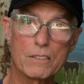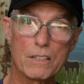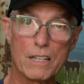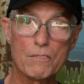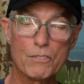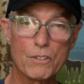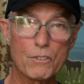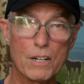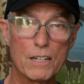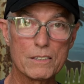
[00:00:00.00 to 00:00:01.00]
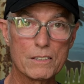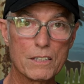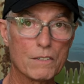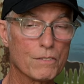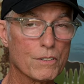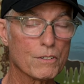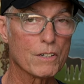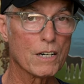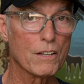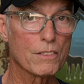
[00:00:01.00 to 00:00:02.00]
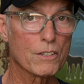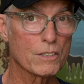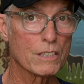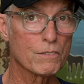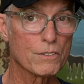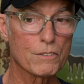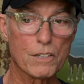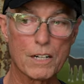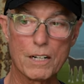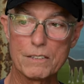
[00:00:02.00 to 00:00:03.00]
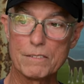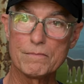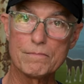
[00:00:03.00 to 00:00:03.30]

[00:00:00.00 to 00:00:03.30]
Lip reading: 11-foot rod, 10-foot rod, 13-foot rod.